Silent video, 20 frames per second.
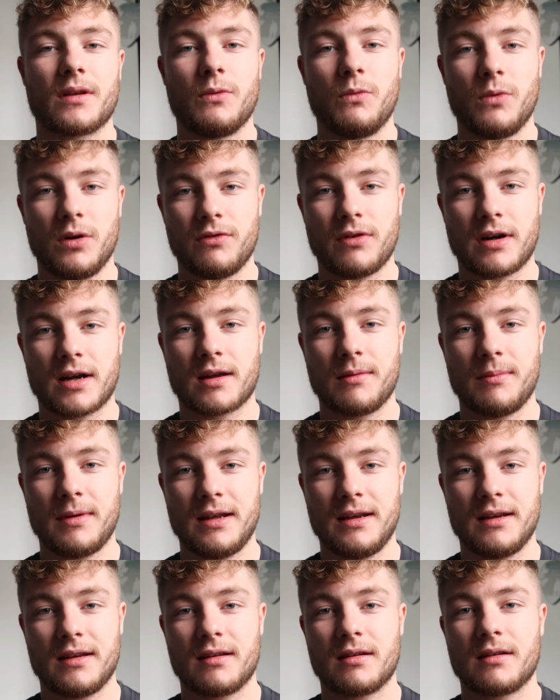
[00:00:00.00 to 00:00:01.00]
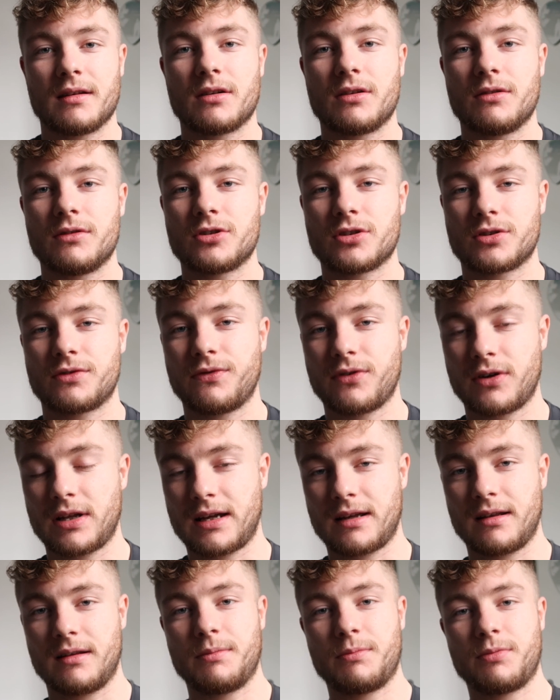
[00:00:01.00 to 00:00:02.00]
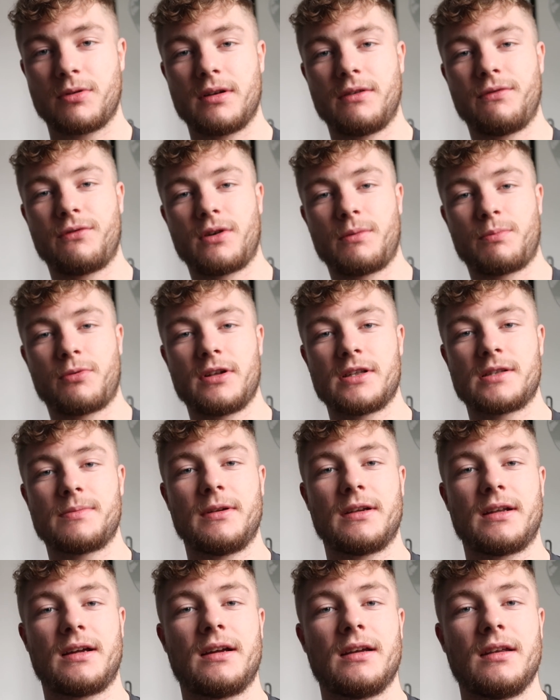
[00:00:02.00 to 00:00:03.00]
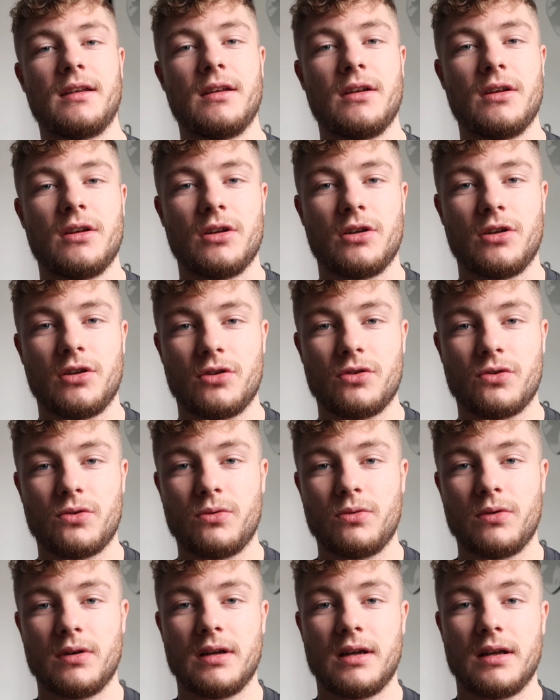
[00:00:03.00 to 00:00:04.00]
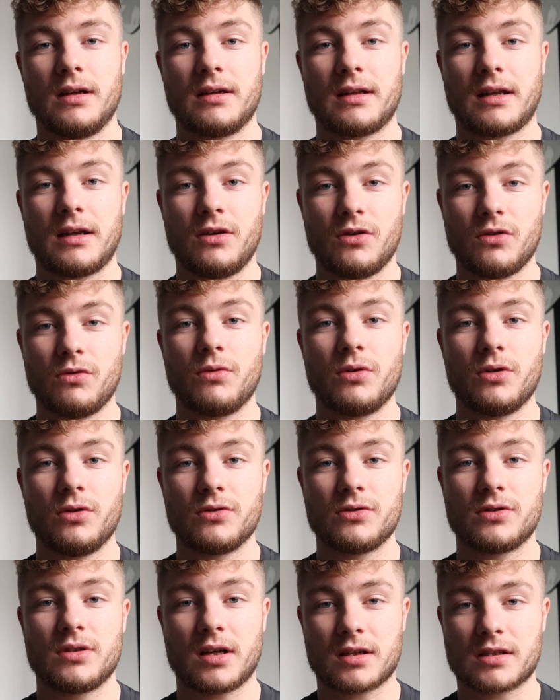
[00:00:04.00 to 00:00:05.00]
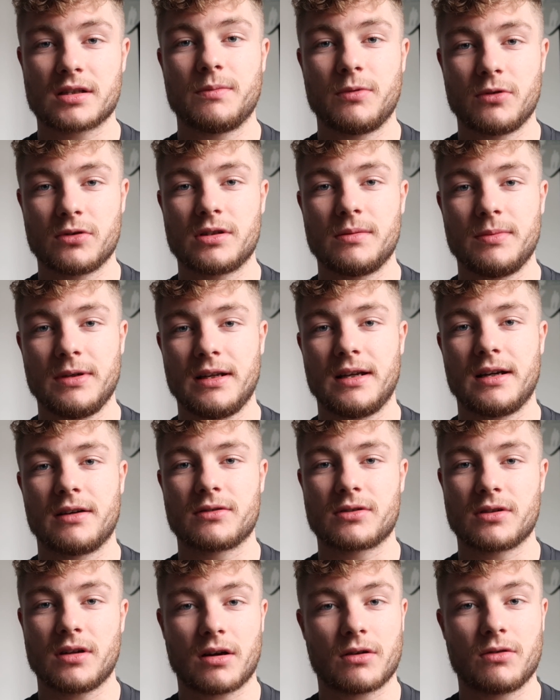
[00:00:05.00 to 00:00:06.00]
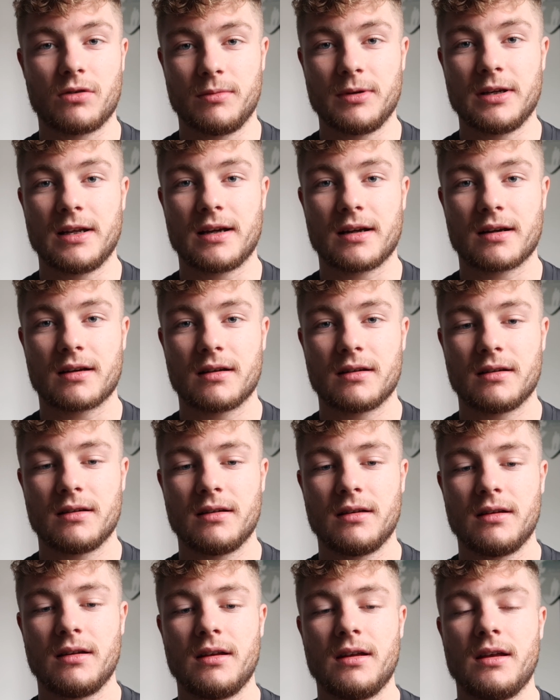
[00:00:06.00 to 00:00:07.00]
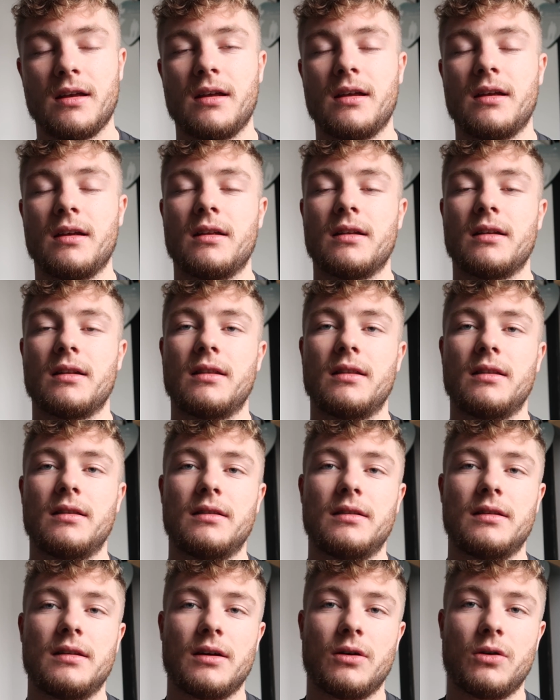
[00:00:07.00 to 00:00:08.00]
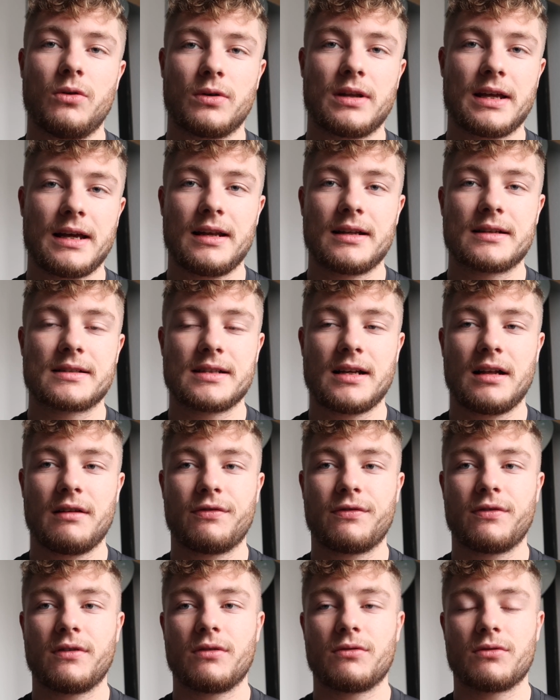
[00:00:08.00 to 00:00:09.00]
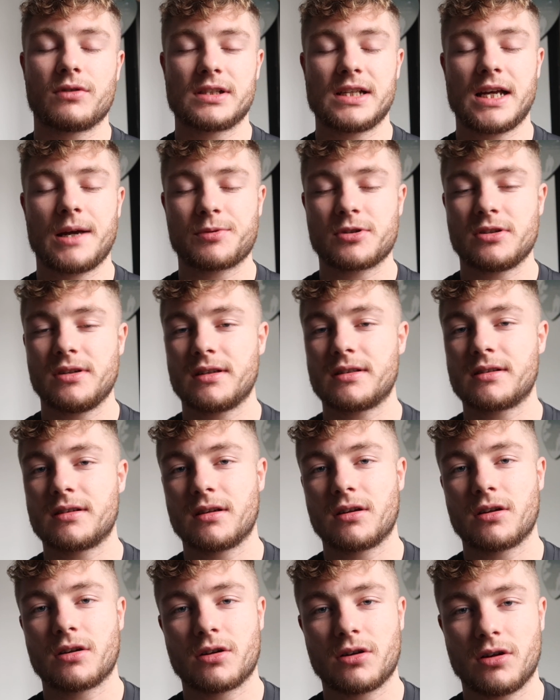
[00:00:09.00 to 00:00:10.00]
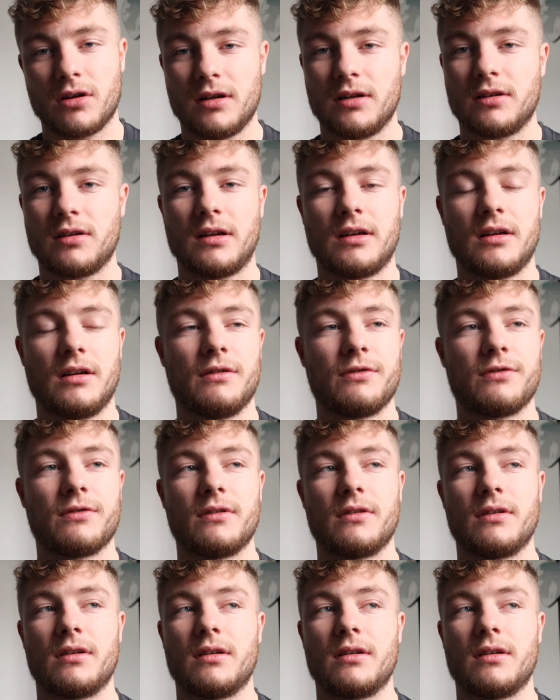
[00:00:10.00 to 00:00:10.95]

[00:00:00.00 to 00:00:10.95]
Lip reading: Would recommend it, just for that, for the principle that you know that no one who's not supposed to be there is not going to be there. The hotel itself, receptionist, couldn't have done enough.